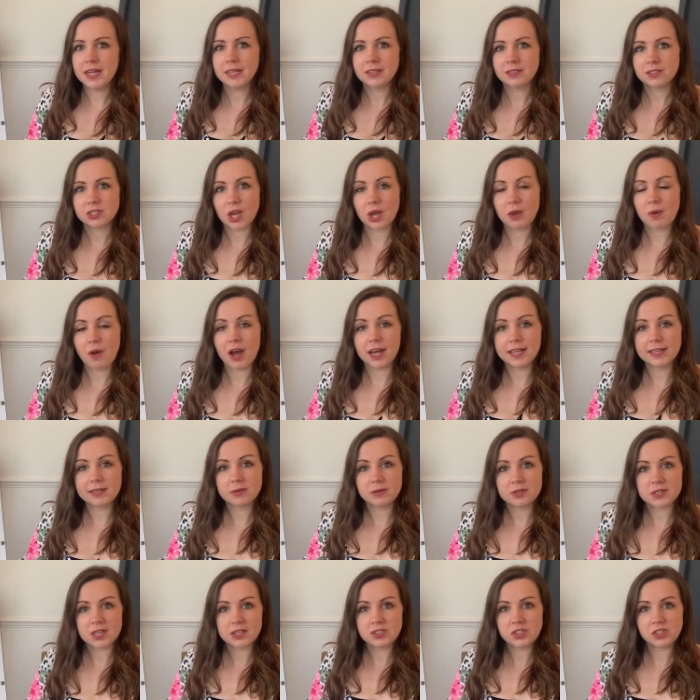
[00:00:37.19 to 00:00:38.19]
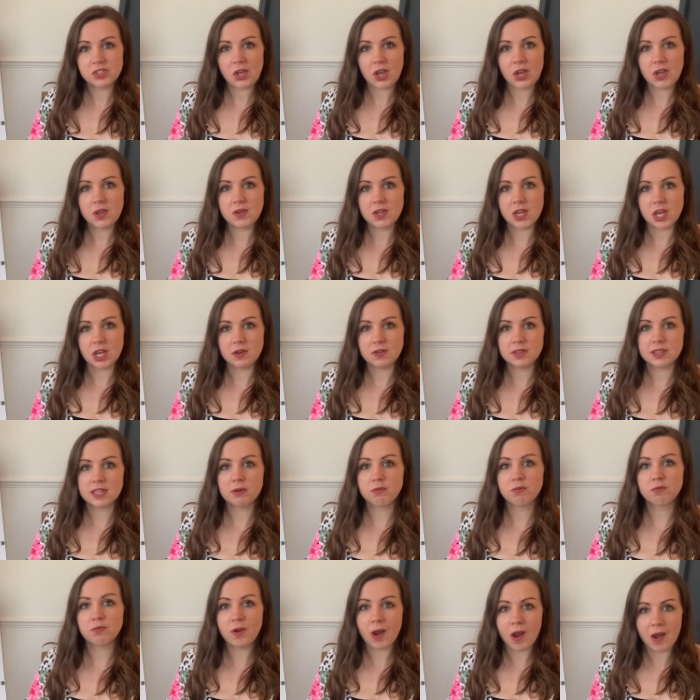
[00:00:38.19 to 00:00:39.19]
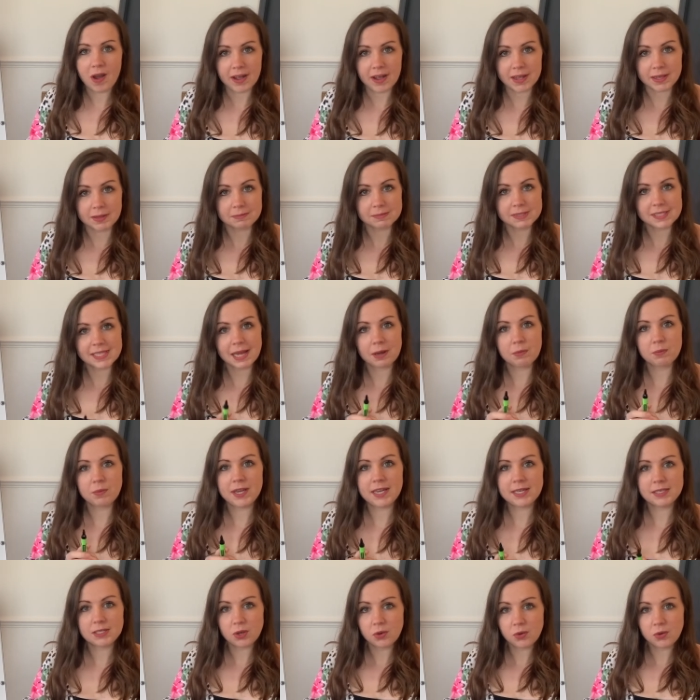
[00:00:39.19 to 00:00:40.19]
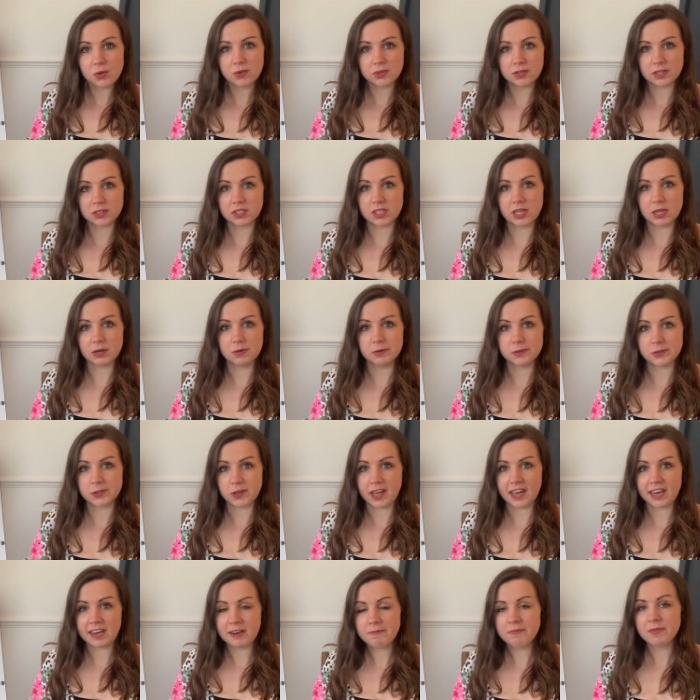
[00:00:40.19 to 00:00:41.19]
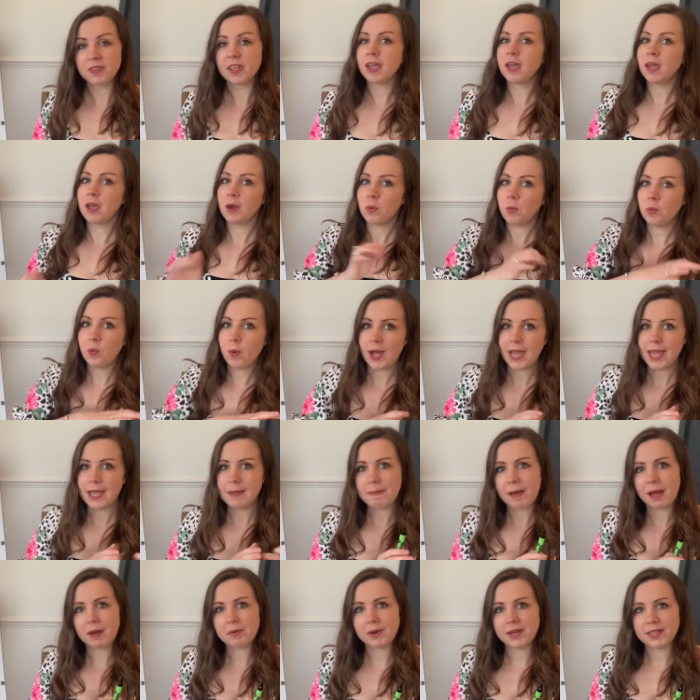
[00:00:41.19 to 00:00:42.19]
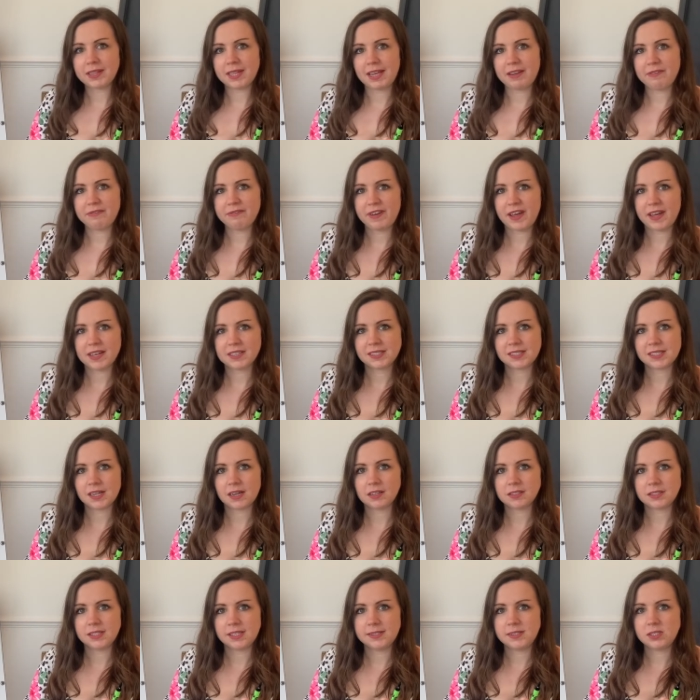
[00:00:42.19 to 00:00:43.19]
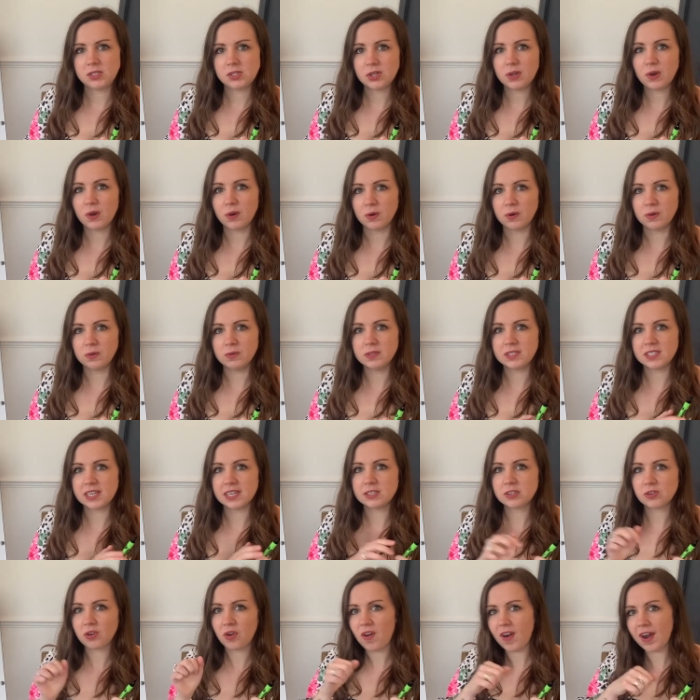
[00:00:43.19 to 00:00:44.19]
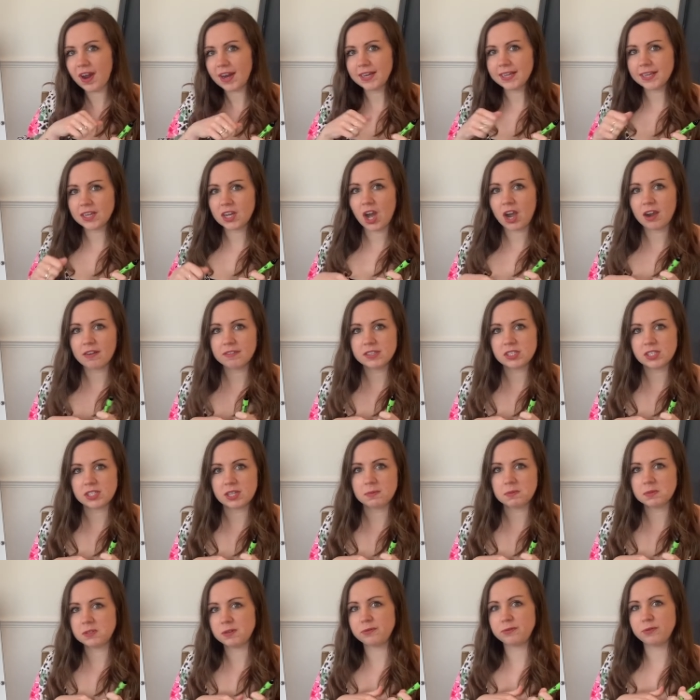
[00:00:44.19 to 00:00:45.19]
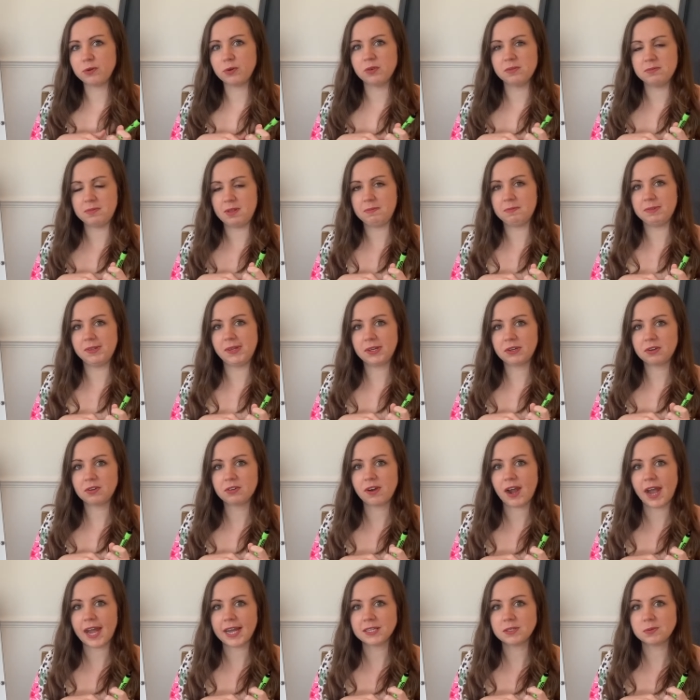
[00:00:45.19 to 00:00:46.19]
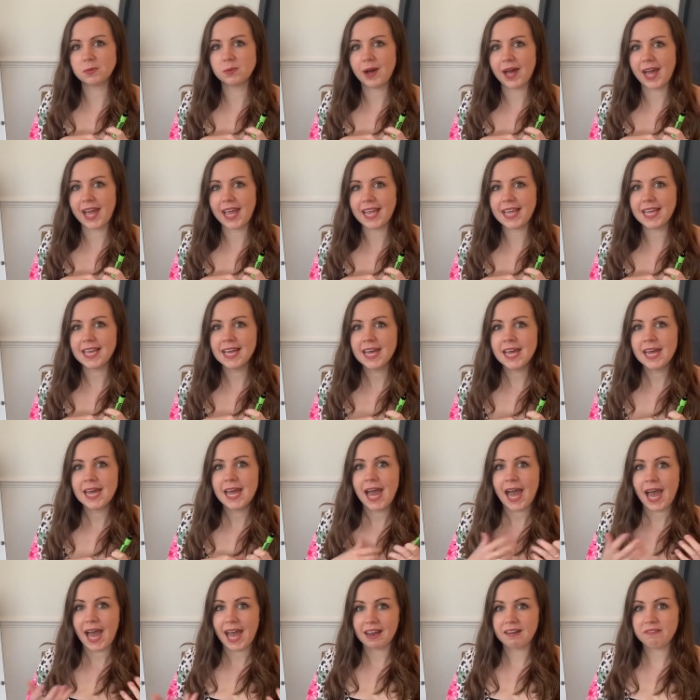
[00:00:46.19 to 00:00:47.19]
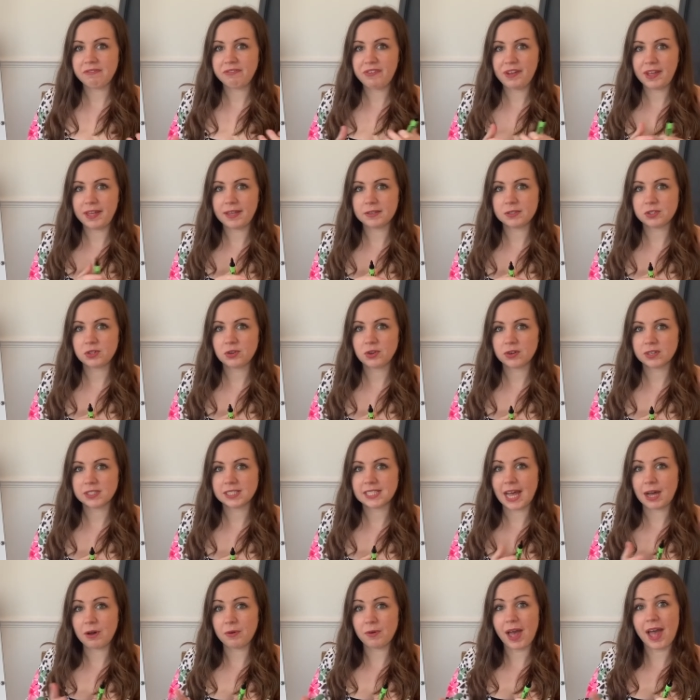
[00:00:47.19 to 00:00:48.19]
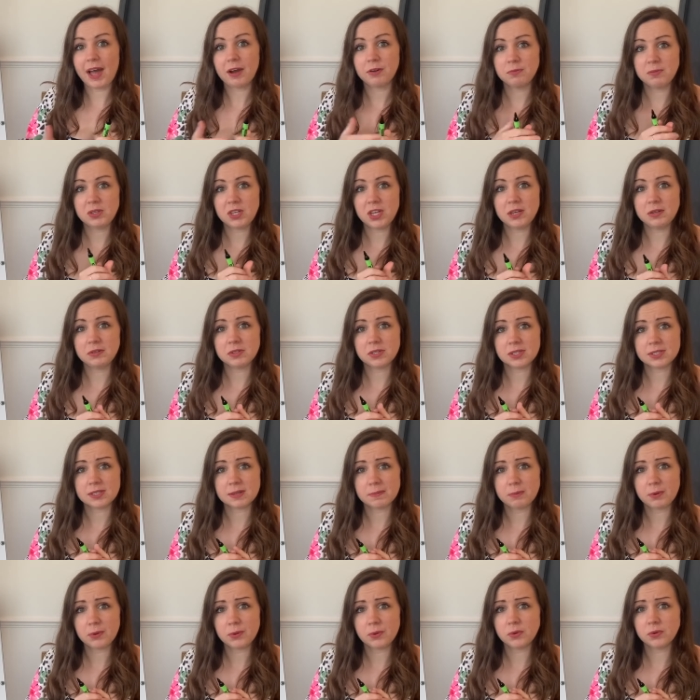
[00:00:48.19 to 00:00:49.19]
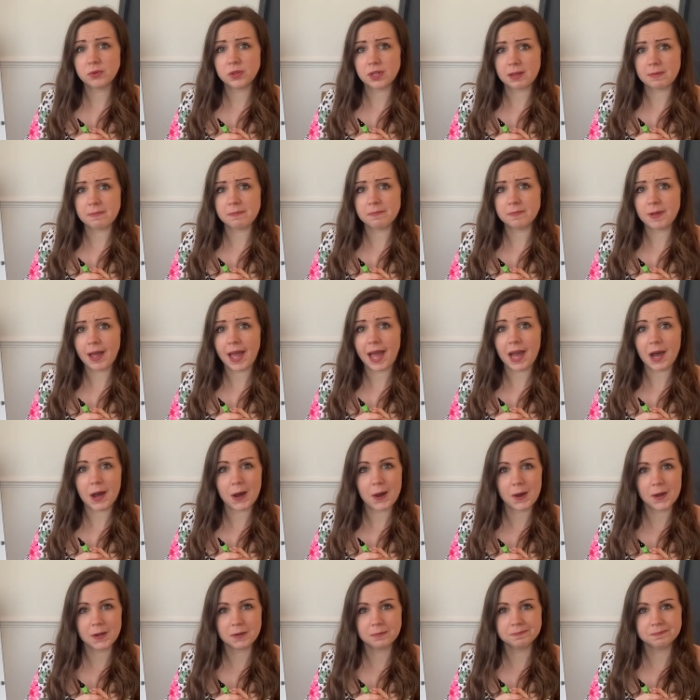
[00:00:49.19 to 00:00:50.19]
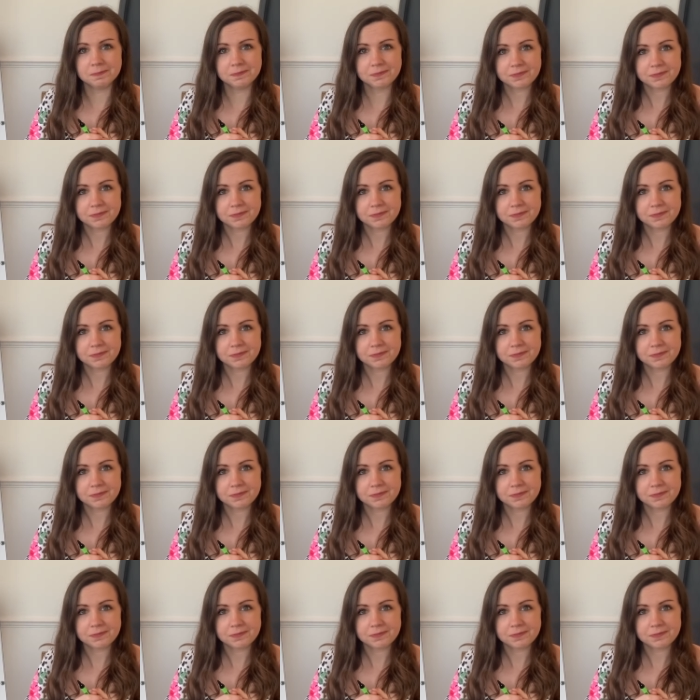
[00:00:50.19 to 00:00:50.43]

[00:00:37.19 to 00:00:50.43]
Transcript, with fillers: So I thought I'd show you the rhymes that we taught the children way back when they first started school to try and encourage them to form them the correct way. And fingers crossed that will help you to support them at home.